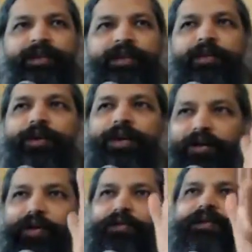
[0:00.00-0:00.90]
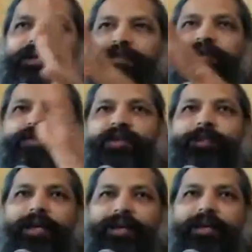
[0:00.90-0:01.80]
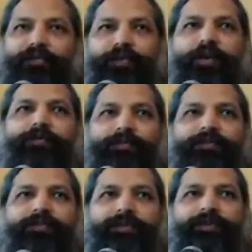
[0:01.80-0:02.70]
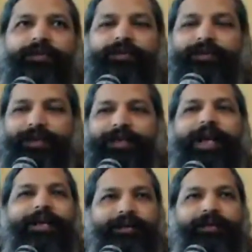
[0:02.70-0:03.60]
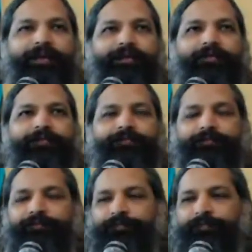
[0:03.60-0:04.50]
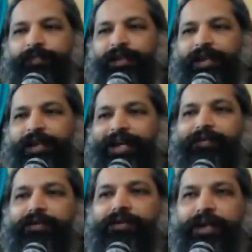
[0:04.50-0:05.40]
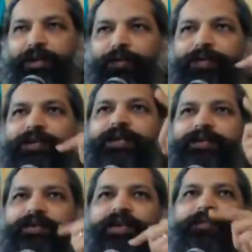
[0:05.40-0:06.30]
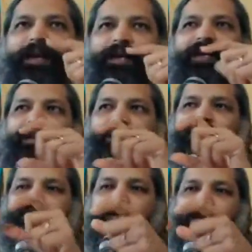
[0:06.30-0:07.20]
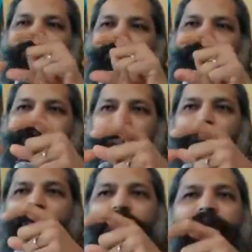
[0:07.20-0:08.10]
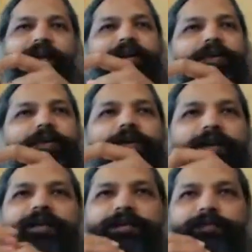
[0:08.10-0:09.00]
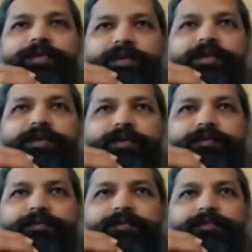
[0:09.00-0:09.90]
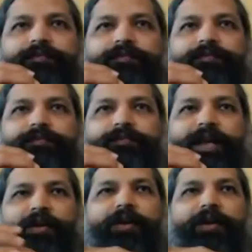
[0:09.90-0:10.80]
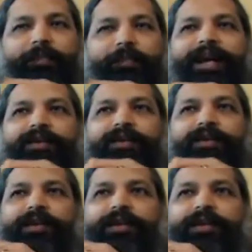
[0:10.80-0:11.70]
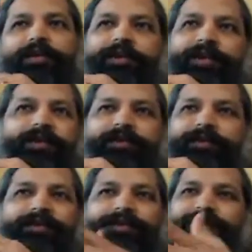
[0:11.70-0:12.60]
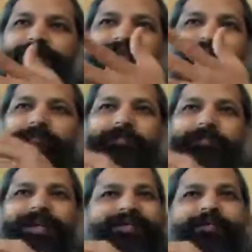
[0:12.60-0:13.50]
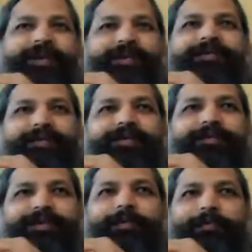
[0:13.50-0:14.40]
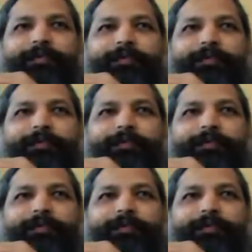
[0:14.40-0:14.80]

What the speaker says: to cut off the decision making from reality, and even to reduce the decision making to just symbolic and token terms, and not bind to anything concrete. That's the way the systems are built.